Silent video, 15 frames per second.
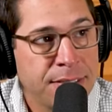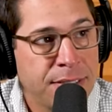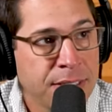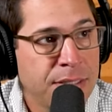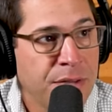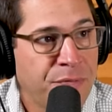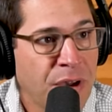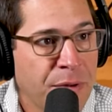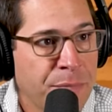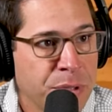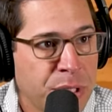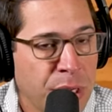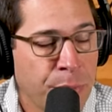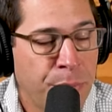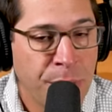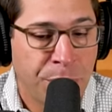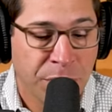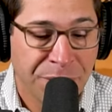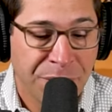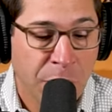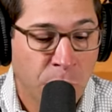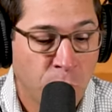65% of people,
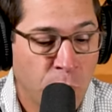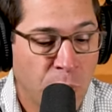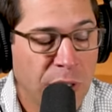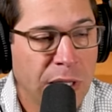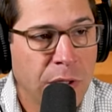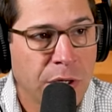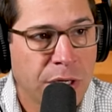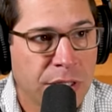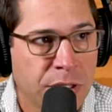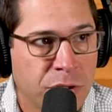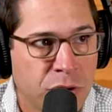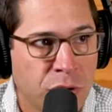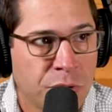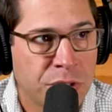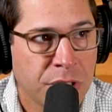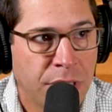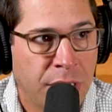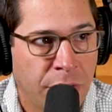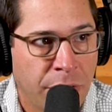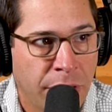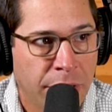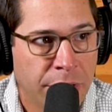if they really look at the true
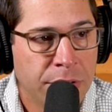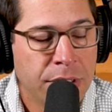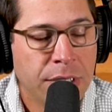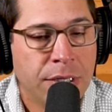scenario